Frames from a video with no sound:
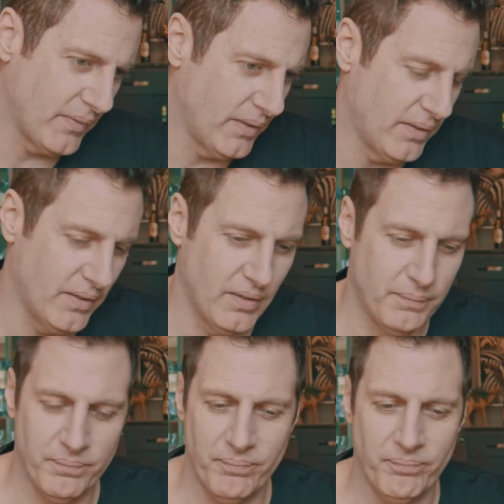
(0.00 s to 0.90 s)

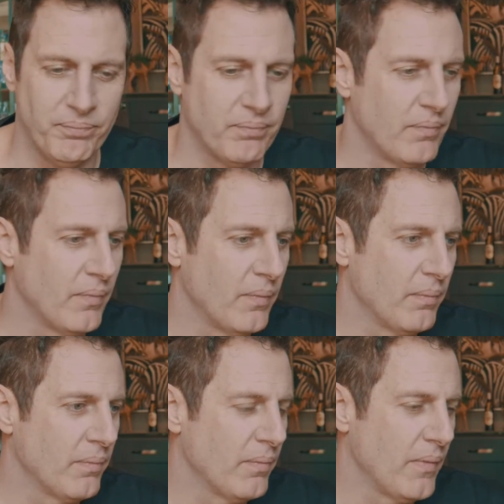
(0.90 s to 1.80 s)
um,
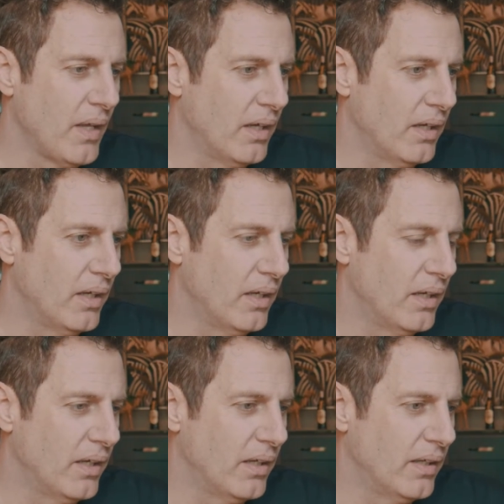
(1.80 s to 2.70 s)

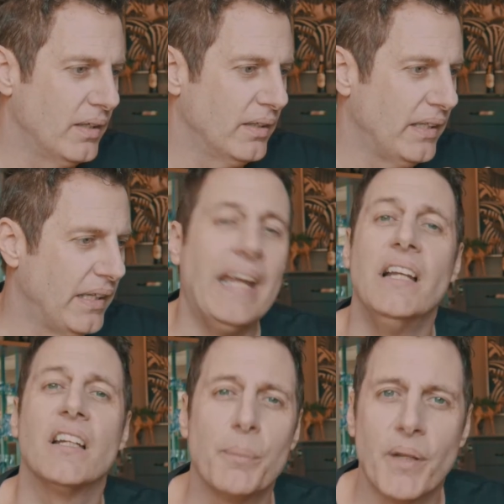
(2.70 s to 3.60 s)
uh,
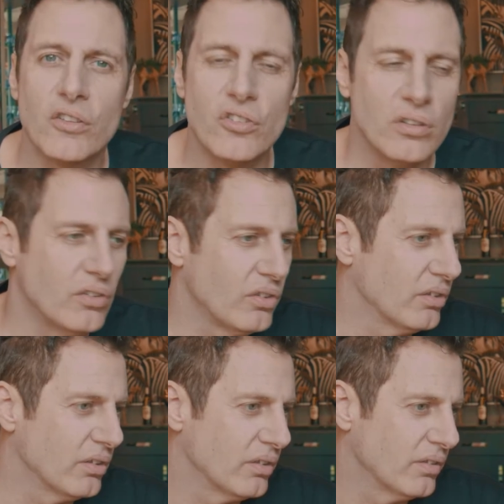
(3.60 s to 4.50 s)
alien
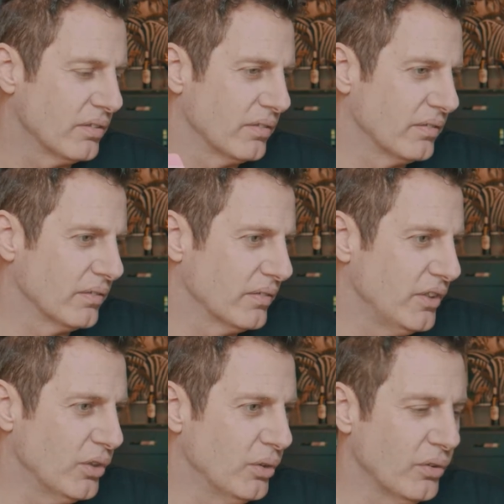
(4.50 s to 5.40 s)
abductions,
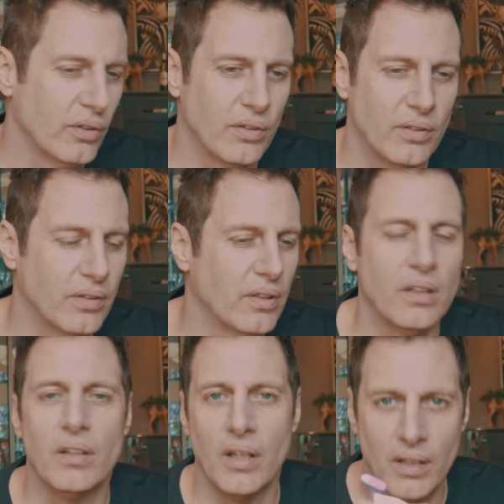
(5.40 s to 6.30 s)
you know,
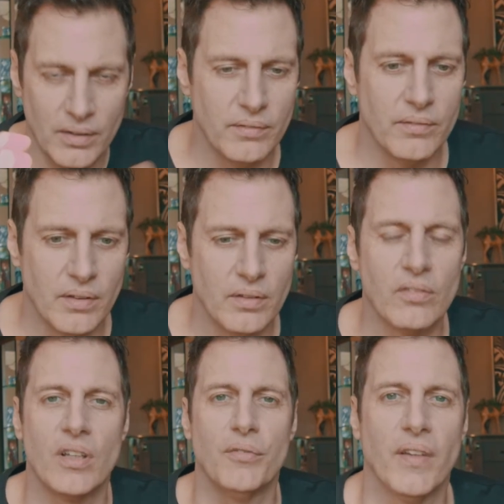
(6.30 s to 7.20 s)

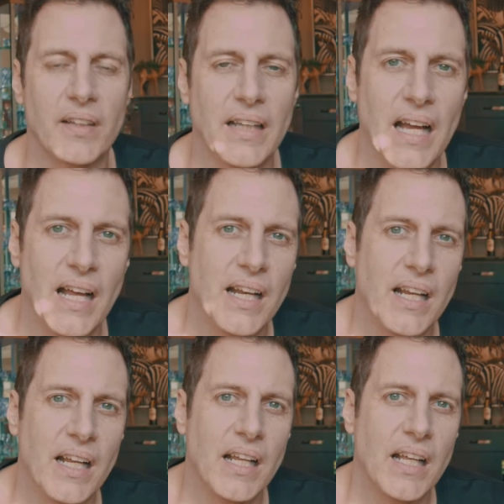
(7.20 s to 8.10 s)
stuff like that.
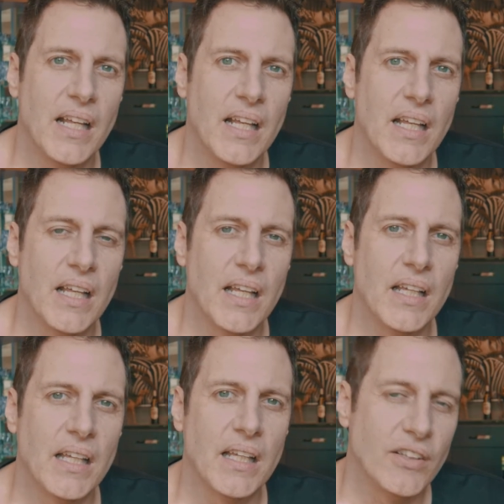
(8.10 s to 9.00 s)

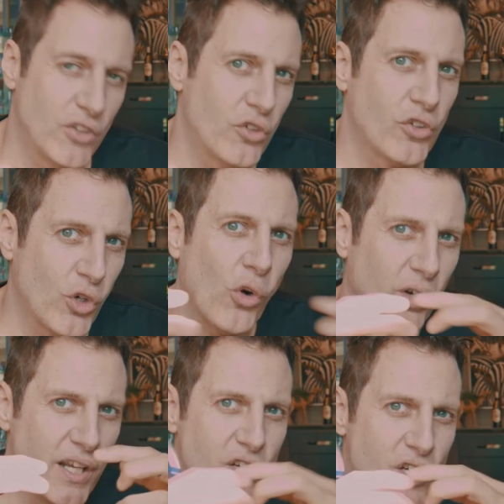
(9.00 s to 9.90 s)
There's a
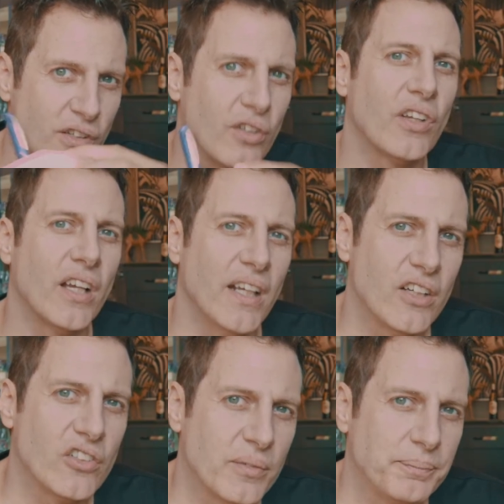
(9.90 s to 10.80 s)
correlation, there's a
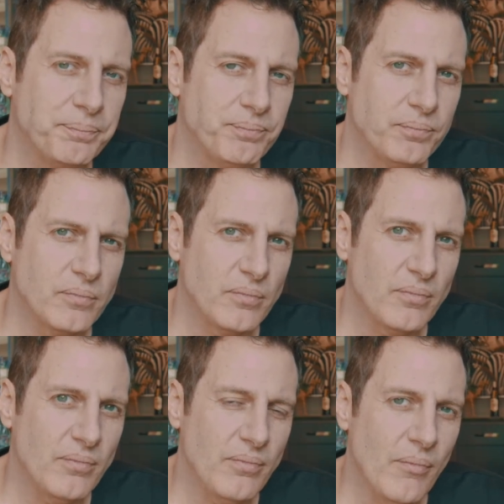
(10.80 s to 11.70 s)
connection.
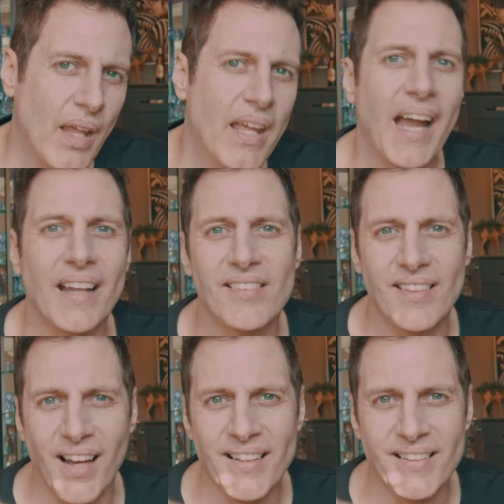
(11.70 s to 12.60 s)
And
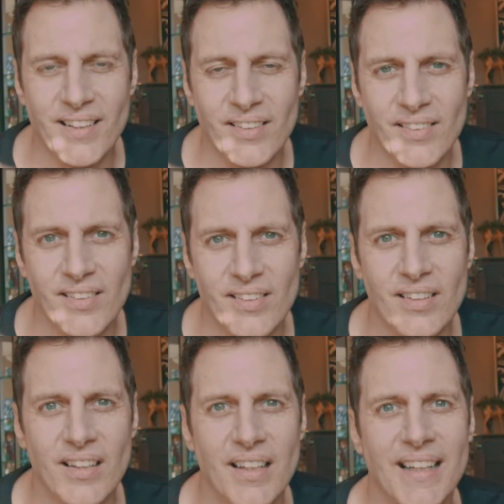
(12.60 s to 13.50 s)
scientists
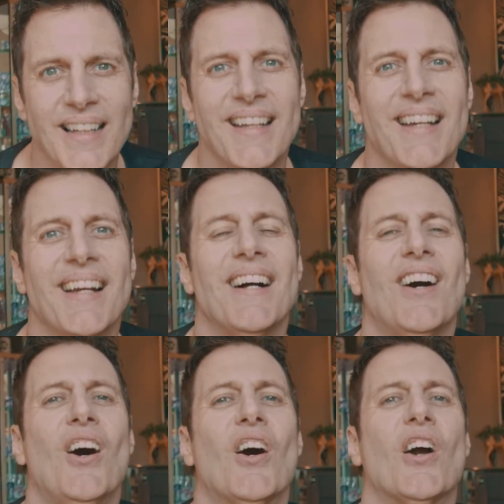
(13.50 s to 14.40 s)

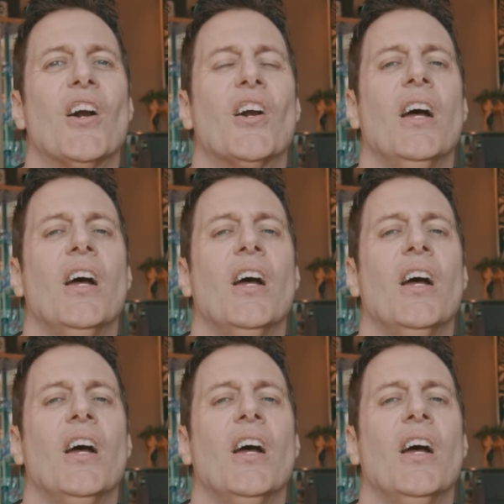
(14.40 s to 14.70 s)
are